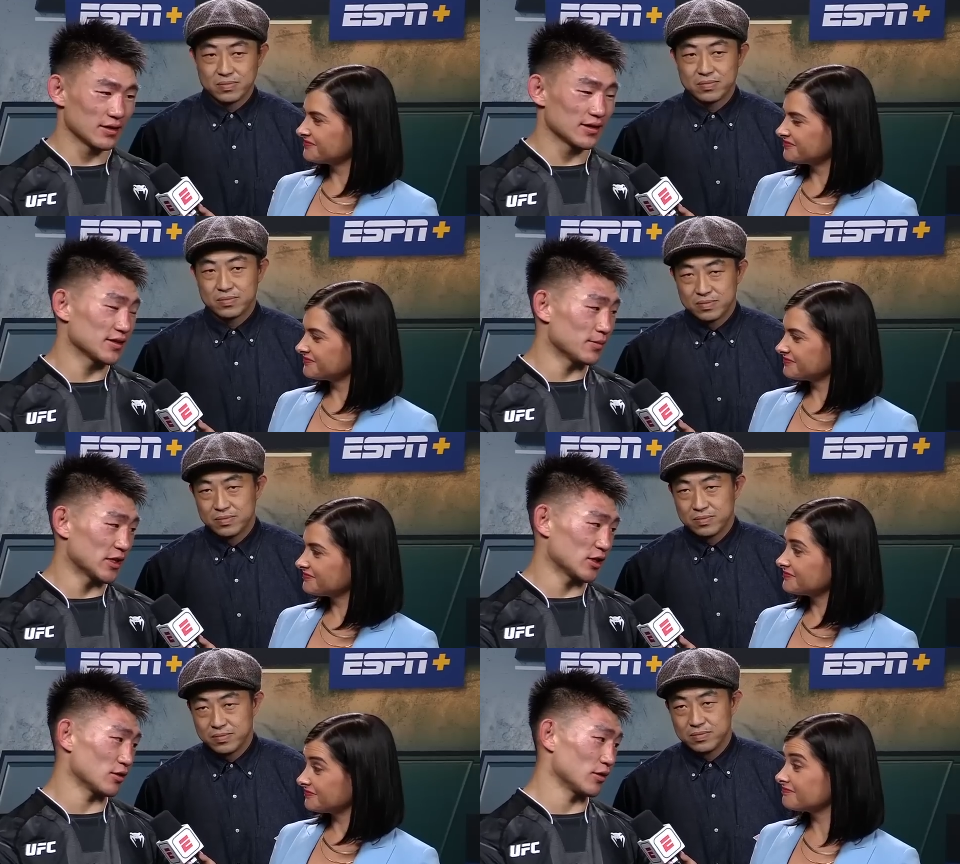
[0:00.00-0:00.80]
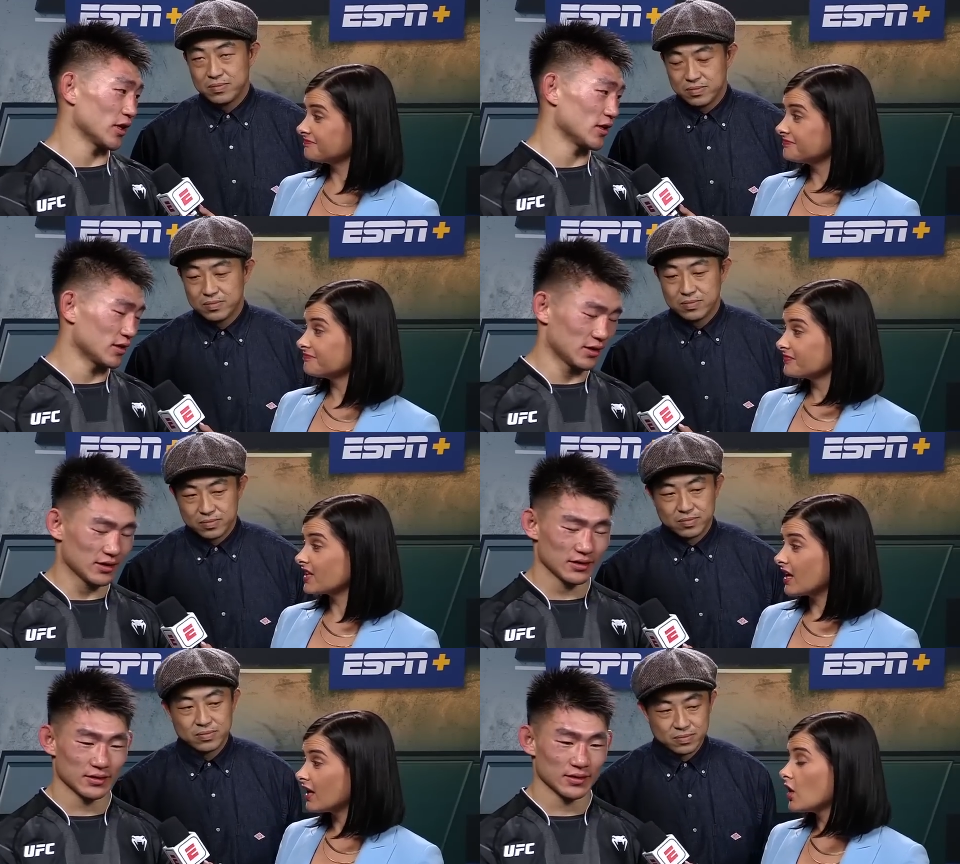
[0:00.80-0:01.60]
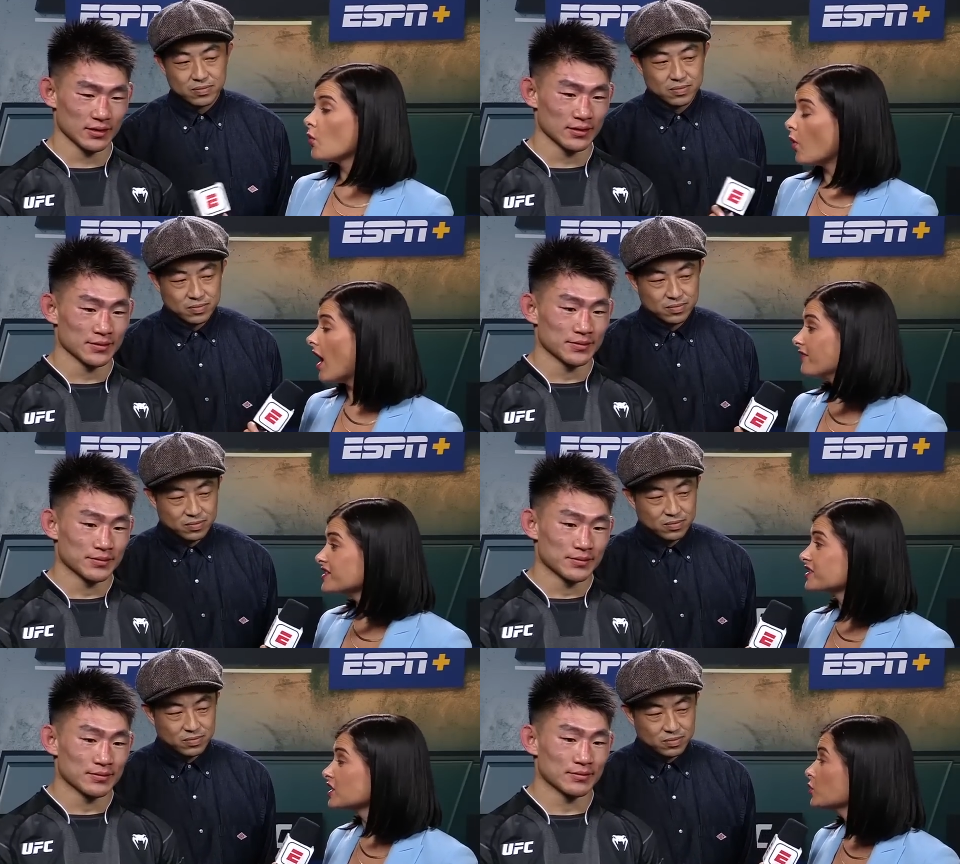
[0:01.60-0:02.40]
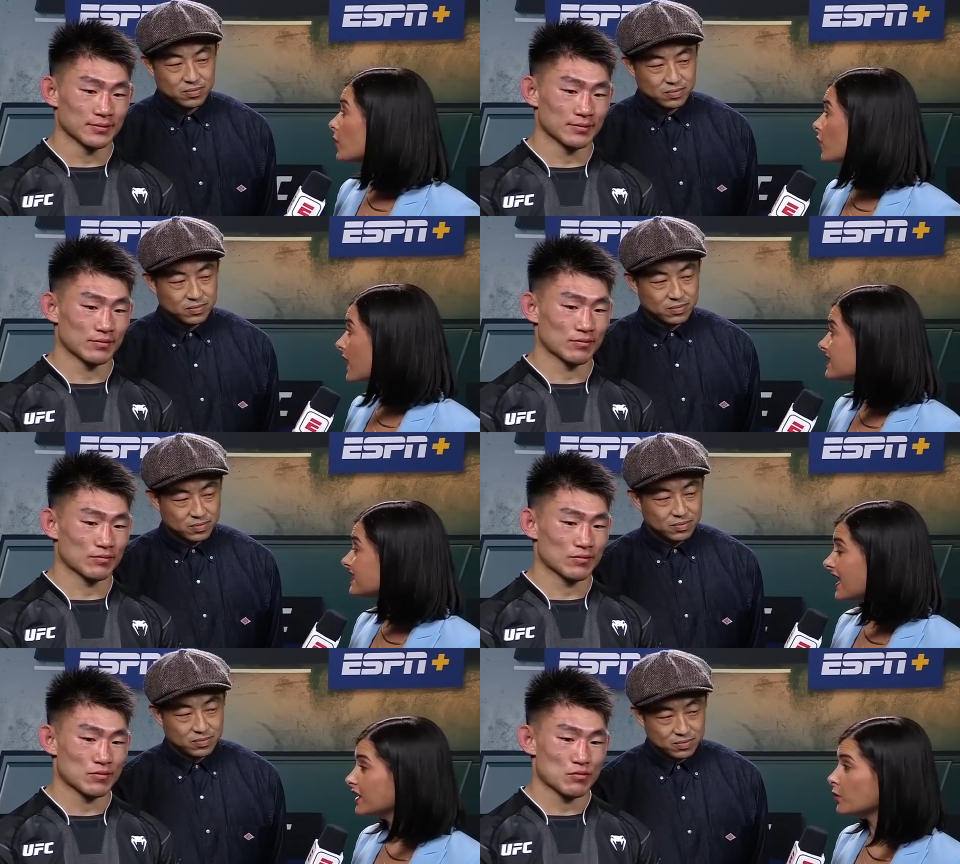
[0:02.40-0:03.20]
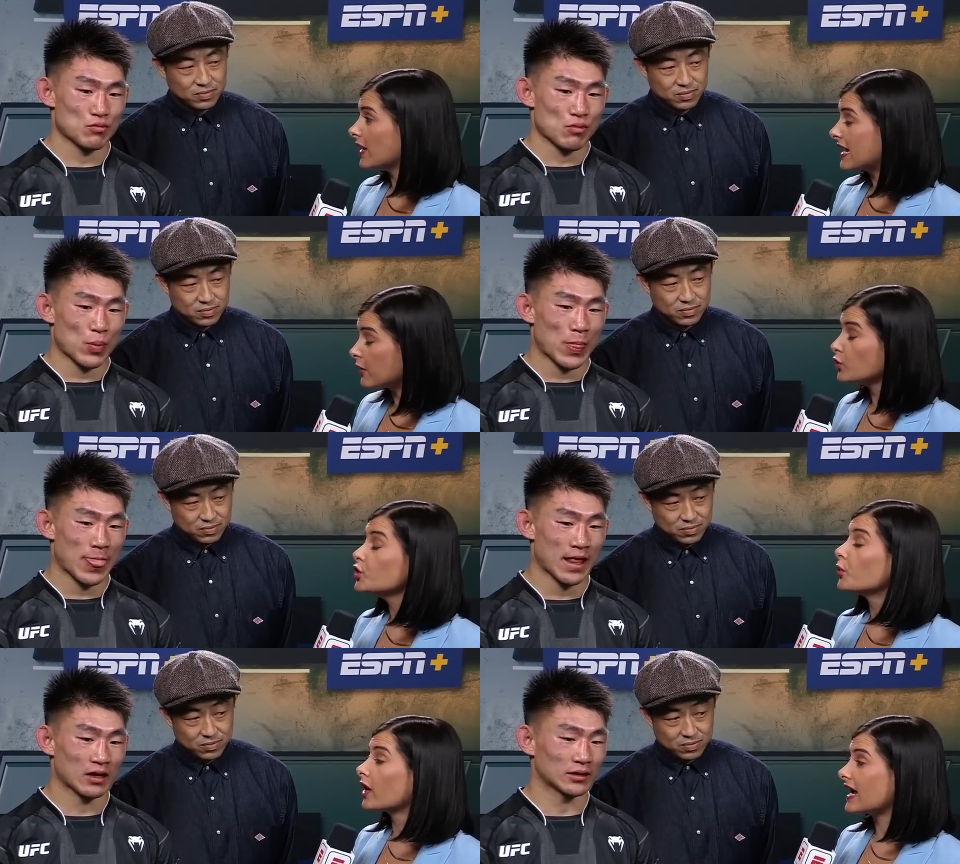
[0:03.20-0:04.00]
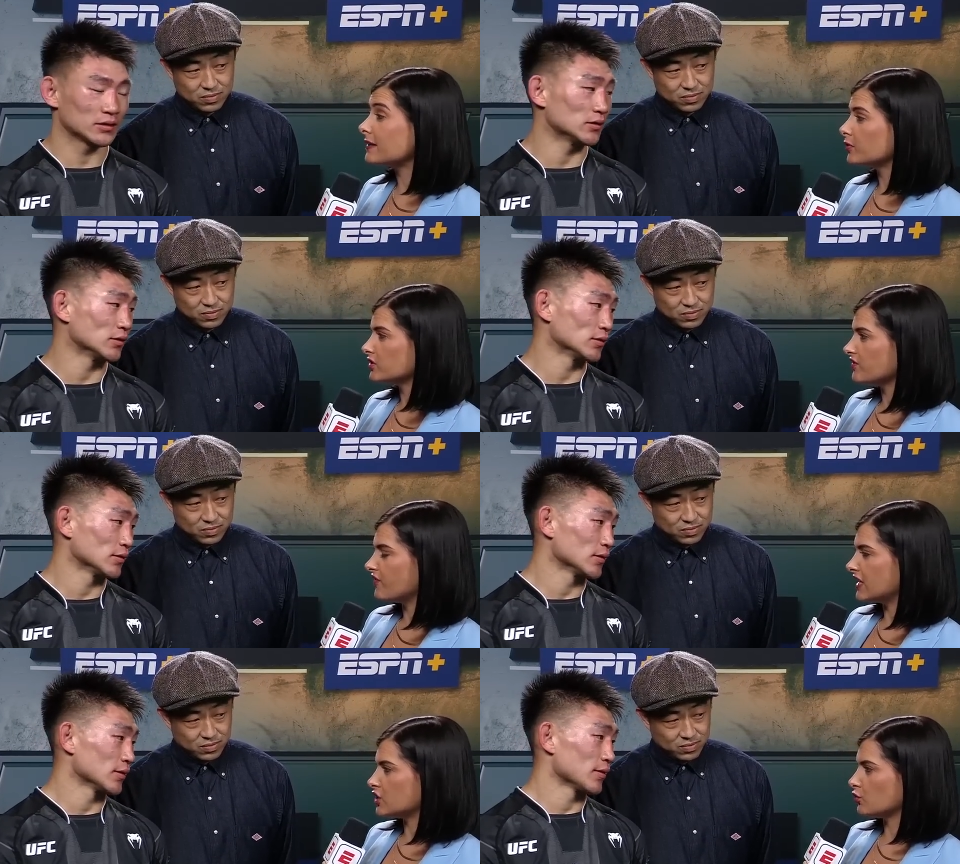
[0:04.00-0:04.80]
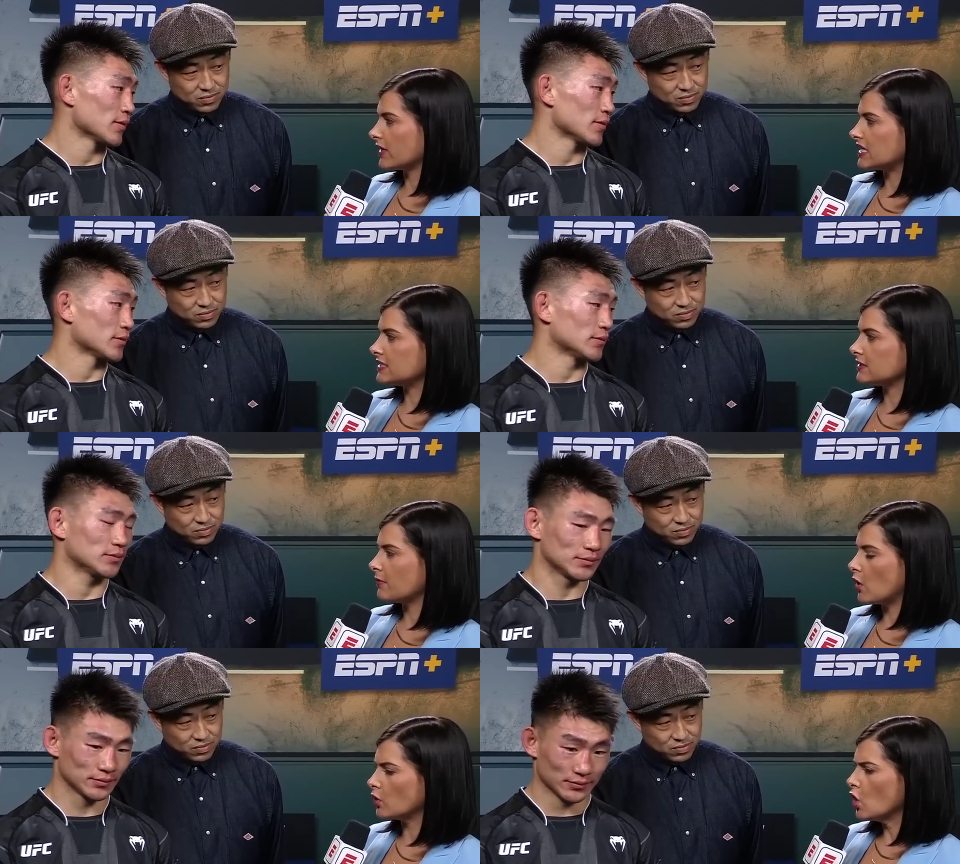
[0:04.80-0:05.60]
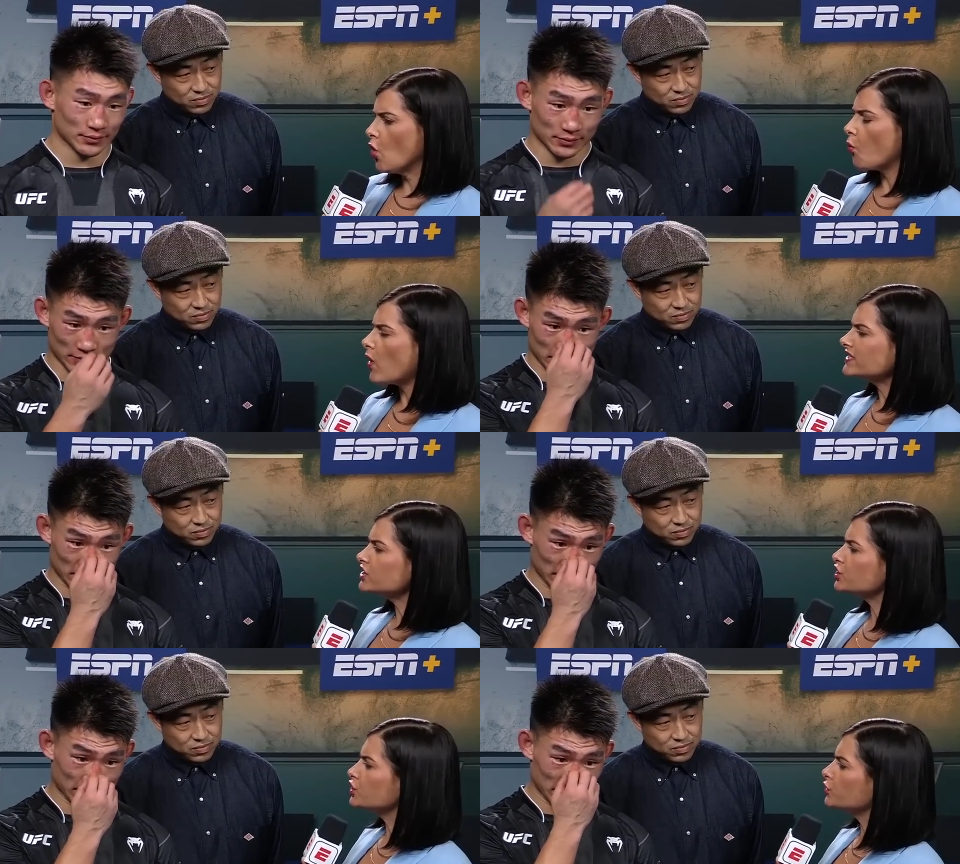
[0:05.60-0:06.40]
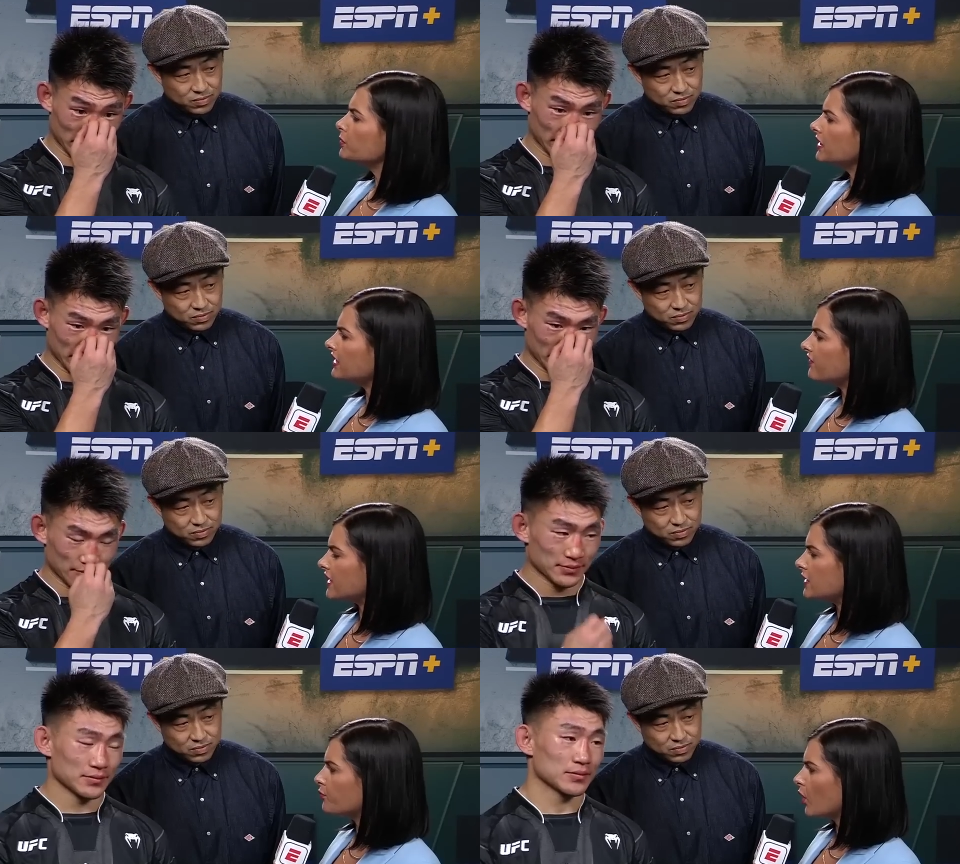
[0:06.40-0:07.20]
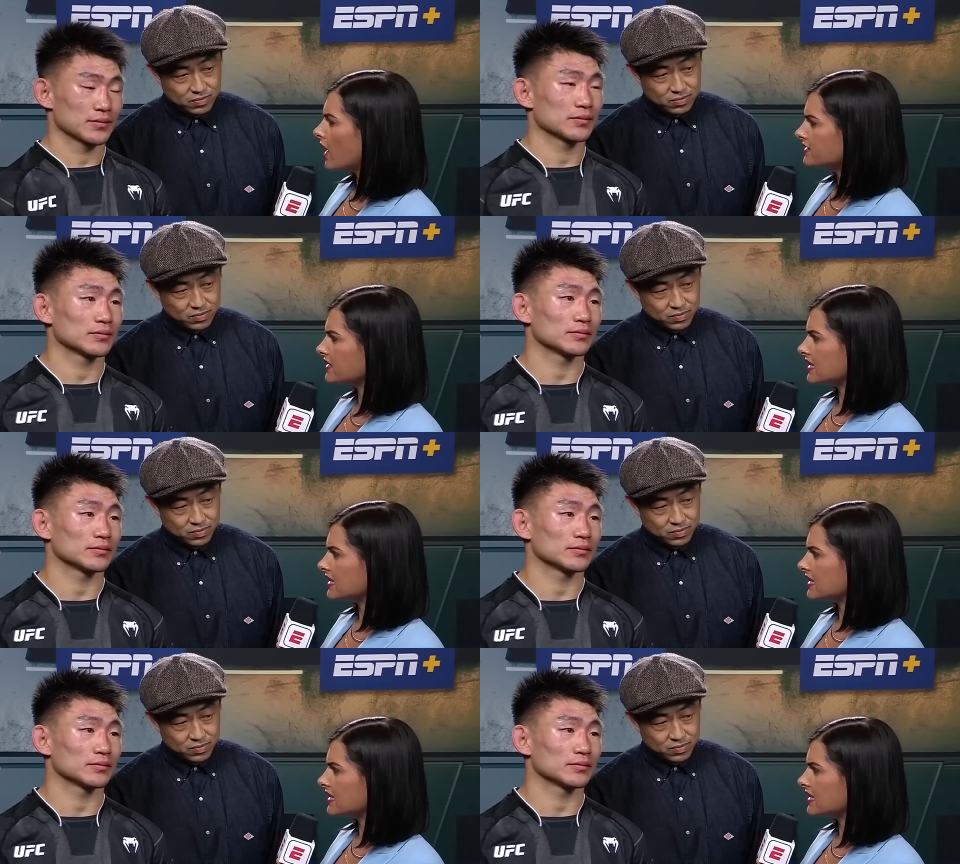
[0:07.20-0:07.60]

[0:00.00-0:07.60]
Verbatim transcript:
Speaker 1: that's my secret. Yeah.
Speaker 2: Well, obviously, you were great tonight. You were able to finish Ricky Simon. What did you believe he brought to